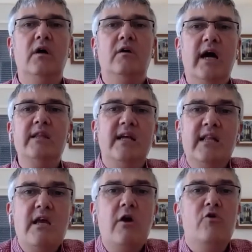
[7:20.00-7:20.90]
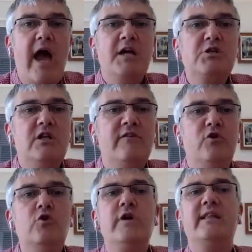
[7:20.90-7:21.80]
Right? Netanyahu, actually, if you
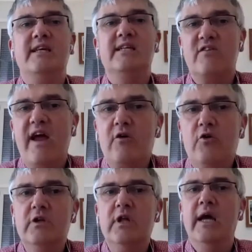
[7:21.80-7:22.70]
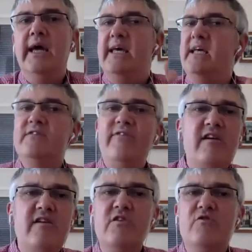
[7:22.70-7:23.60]
look at his record, he's
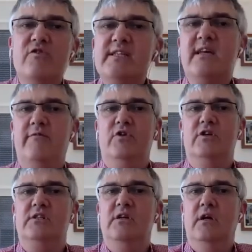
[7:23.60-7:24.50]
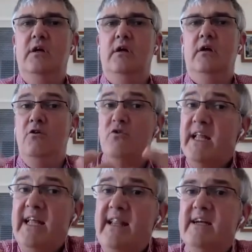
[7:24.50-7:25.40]
very risk-averse. Look
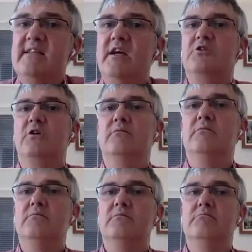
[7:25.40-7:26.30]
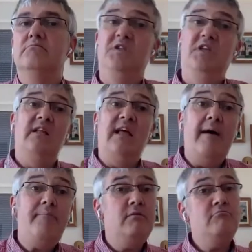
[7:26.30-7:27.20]
at annexation. Did it
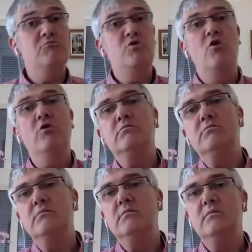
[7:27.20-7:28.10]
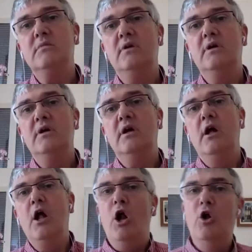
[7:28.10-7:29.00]
happen? No.
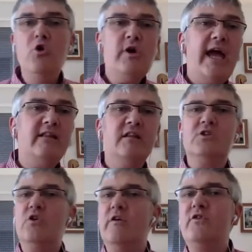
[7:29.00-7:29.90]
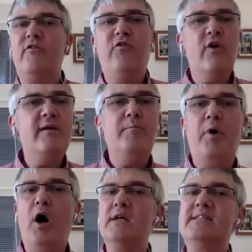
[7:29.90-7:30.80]
Look at sort of the foreign
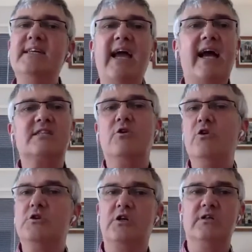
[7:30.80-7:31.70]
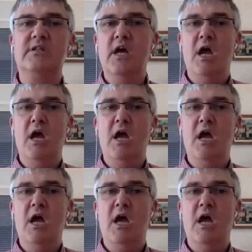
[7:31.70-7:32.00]
policy excursions.